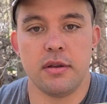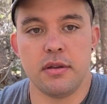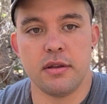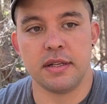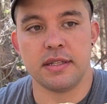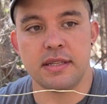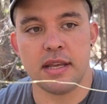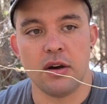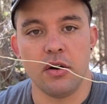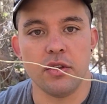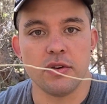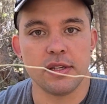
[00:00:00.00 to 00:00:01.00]
you can see
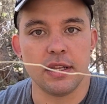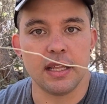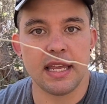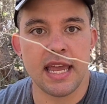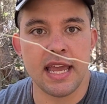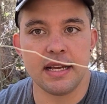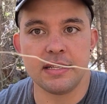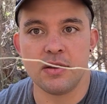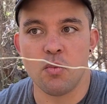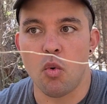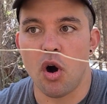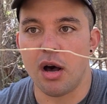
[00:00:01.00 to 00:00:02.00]
all those little kinks
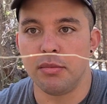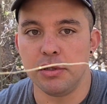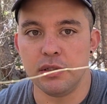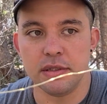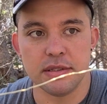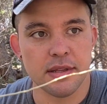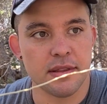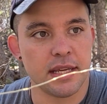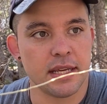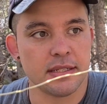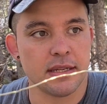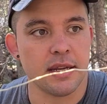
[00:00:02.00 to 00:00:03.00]
and wobbles and
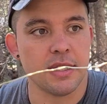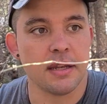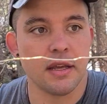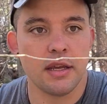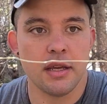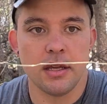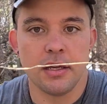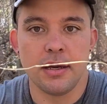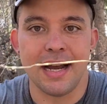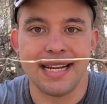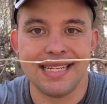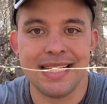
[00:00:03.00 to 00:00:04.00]
things in it.
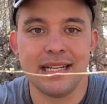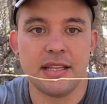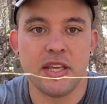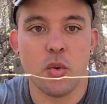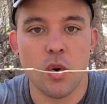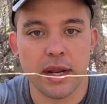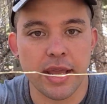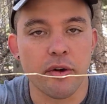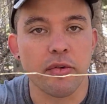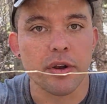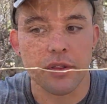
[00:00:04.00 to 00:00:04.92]
Ideally, you want to get rid of